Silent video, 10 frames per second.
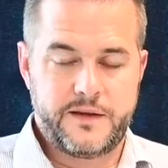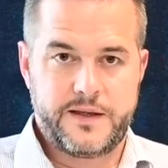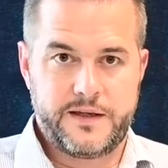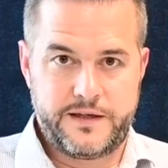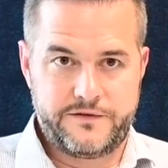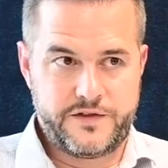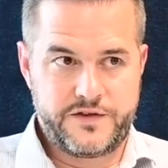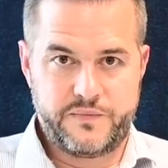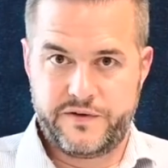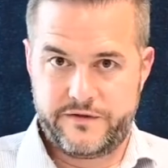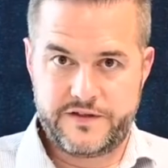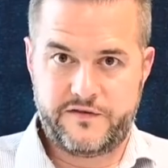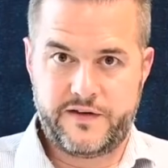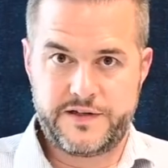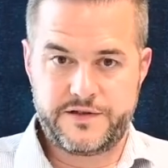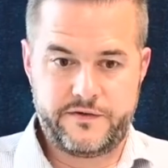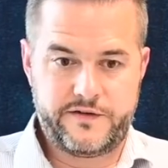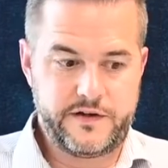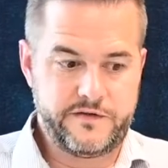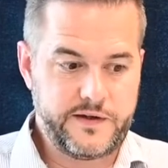That gives us the privacy factor of
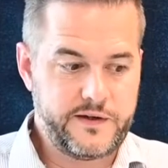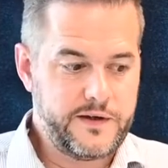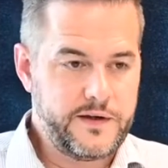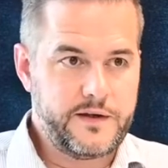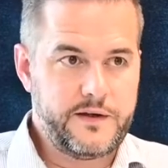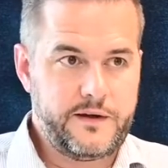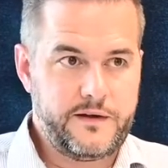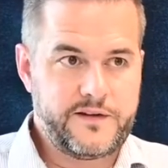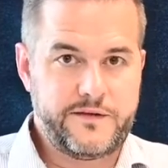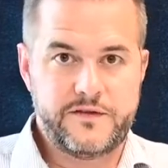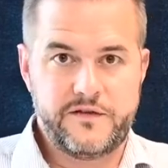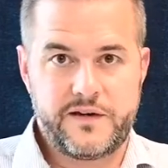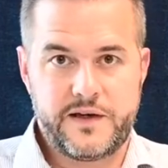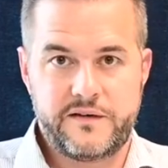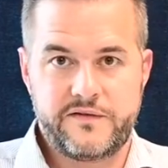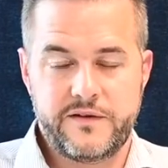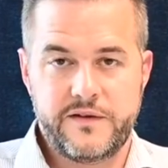over 75,